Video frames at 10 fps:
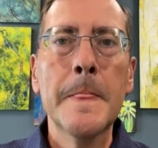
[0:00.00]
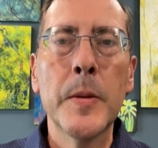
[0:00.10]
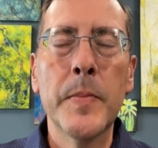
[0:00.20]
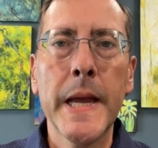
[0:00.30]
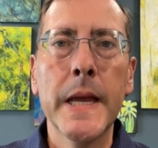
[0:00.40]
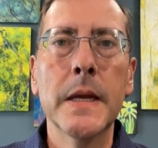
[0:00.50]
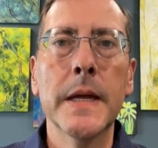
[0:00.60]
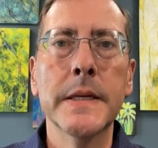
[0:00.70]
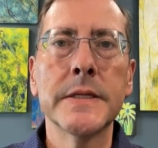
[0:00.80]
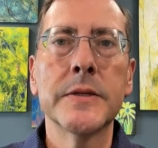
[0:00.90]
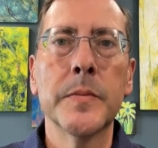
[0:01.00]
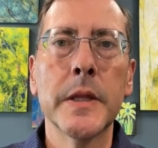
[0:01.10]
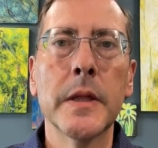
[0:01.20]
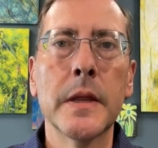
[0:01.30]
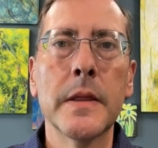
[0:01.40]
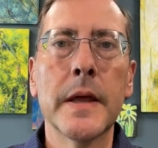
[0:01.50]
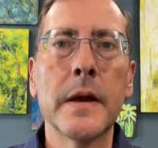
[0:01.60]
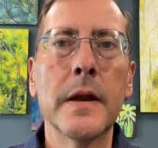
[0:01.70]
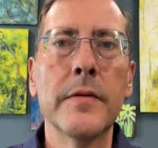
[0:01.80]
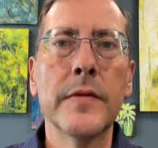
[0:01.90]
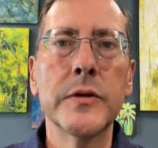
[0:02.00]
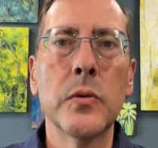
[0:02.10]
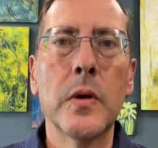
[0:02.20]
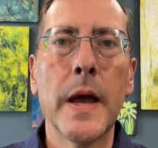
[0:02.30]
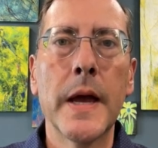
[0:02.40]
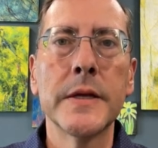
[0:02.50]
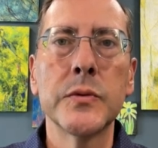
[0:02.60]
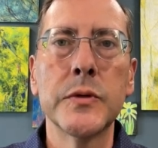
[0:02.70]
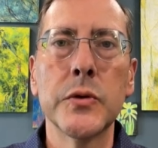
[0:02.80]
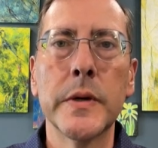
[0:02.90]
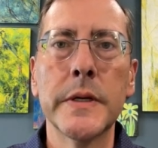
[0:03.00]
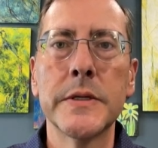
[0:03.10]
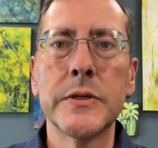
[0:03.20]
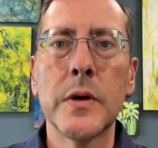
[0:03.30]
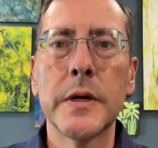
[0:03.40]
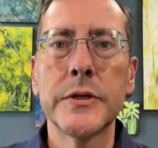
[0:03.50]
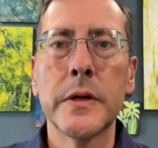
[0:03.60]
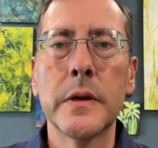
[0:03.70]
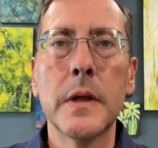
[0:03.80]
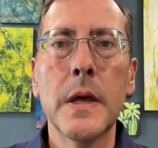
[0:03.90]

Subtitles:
the pain and disability that an individual has with joint destruction.